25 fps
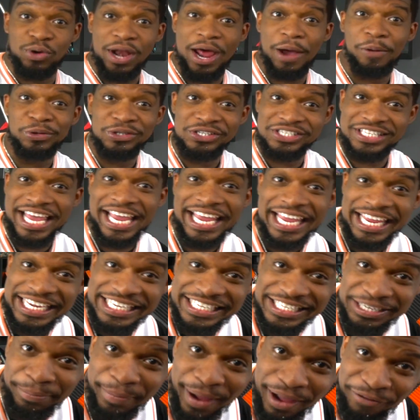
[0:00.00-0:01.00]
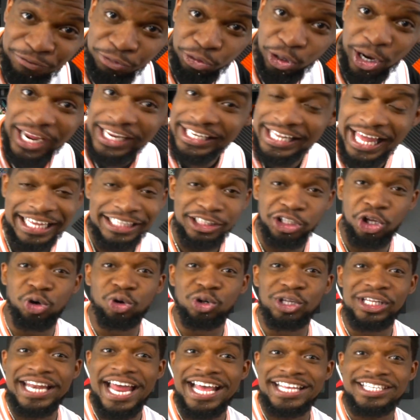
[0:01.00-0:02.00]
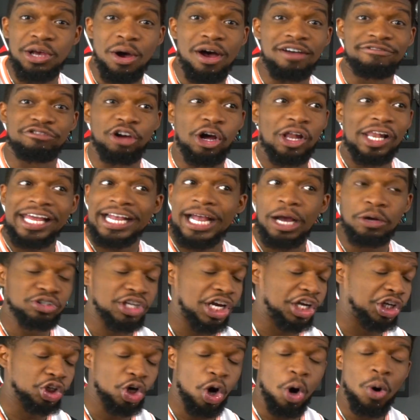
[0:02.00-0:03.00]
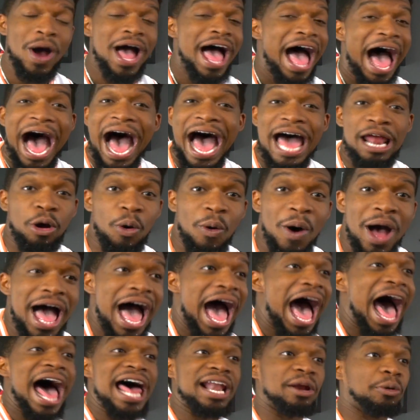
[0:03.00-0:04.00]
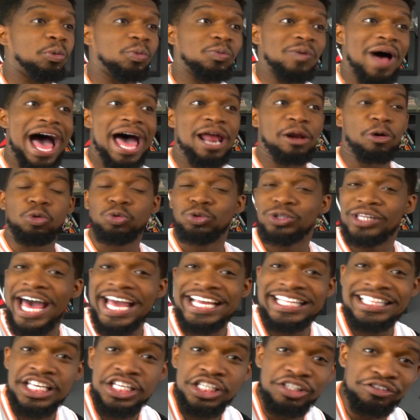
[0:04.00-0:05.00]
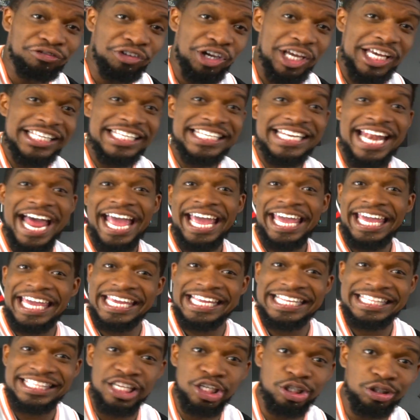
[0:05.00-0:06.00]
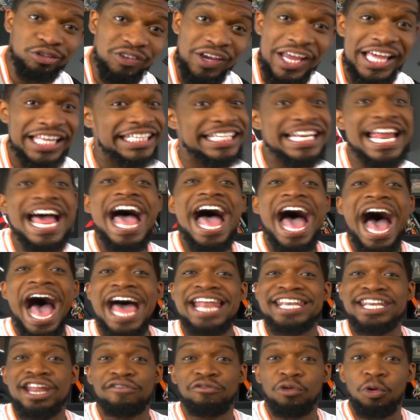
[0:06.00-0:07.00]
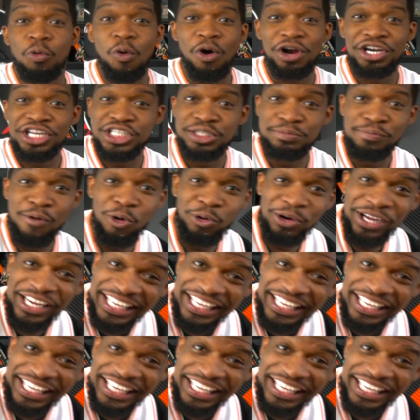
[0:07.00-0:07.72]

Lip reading: what I was saying to my friend. Like, literally, that's how I felt. Like, I was like, yo, I don't like this feeling. I hate this feeling. I never want to smoke